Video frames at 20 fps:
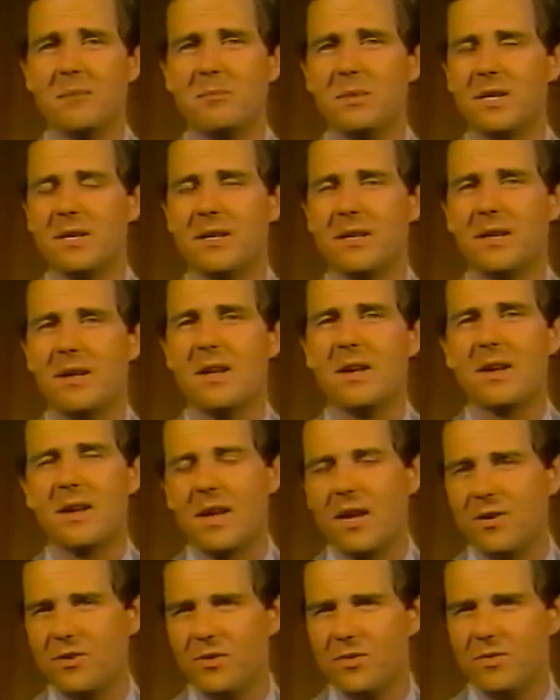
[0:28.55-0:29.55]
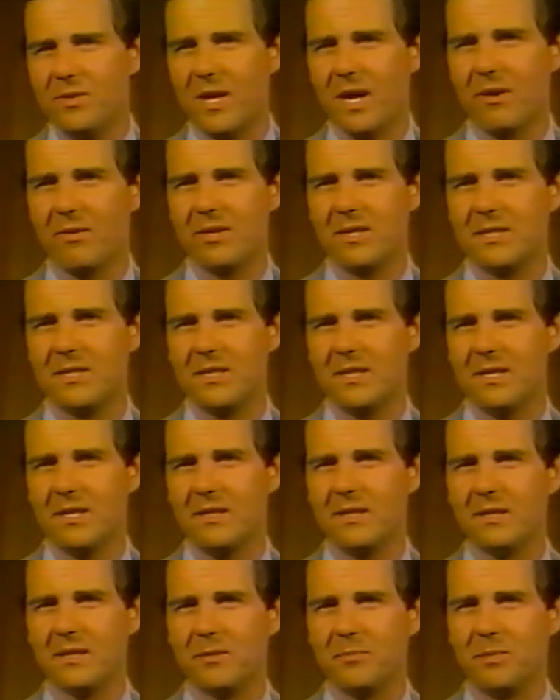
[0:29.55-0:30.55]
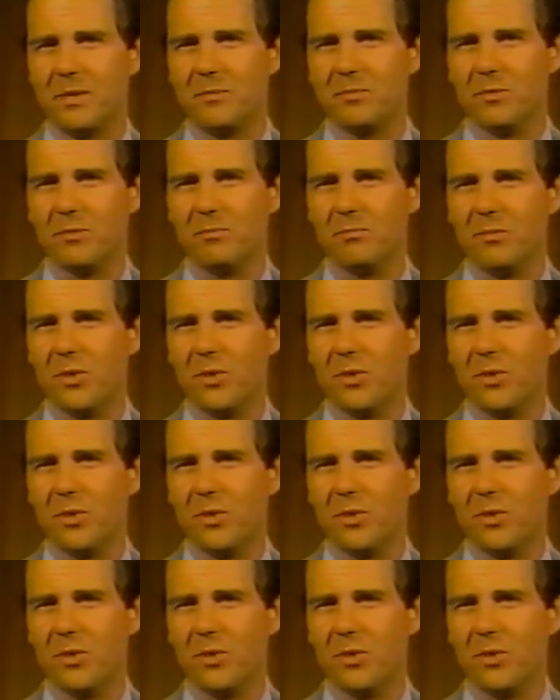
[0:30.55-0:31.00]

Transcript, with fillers: But can you guarantee that the people